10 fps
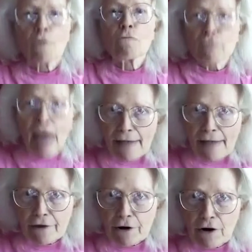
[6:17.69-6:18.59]

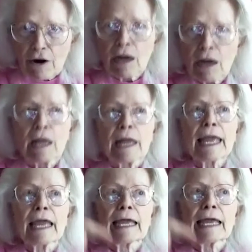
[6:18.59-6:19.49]
Rather,
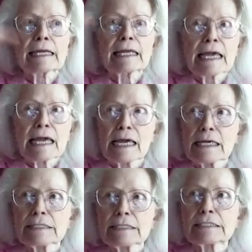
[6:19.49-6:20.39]
it
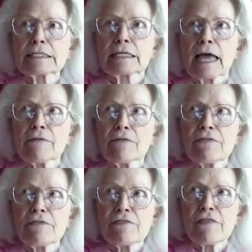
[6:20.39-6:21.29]
is
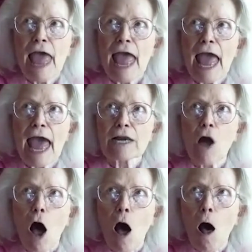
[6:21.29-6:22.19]
that
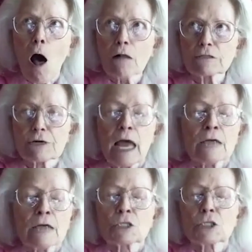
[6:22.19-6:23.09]
altering,
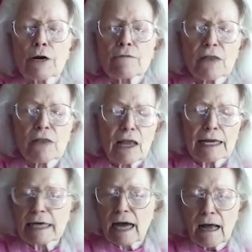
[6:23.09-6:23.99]
sort of
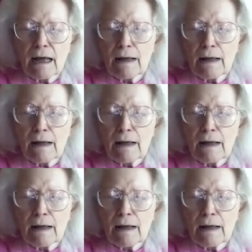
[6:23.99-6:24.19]
like